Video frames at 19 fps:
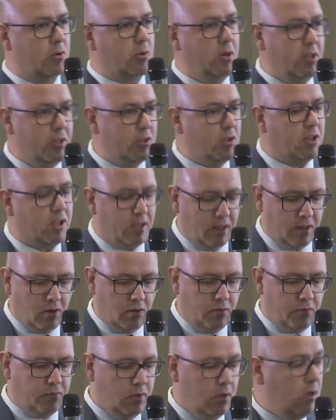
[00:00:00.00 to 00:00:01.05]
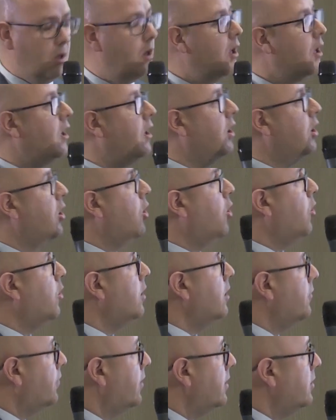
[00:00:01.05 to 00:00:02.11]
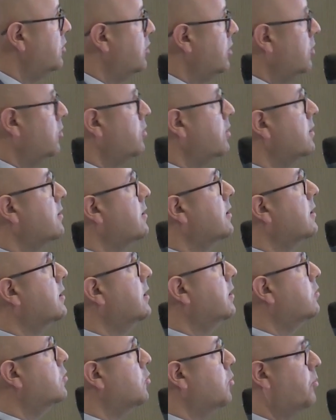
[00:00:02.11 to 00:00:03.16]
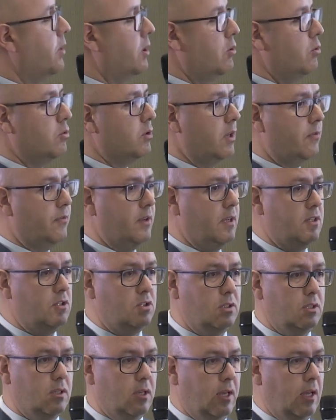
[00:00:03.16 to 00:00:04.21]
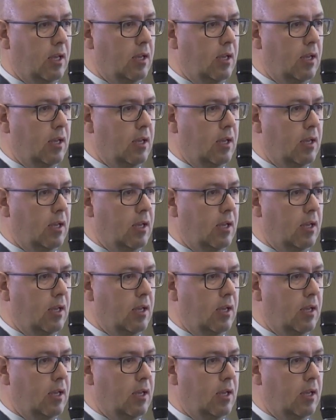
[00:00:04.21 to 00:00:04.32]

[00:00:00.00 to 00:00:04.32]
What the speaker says: really the king of all FLNG unit, so Prelude FLNG,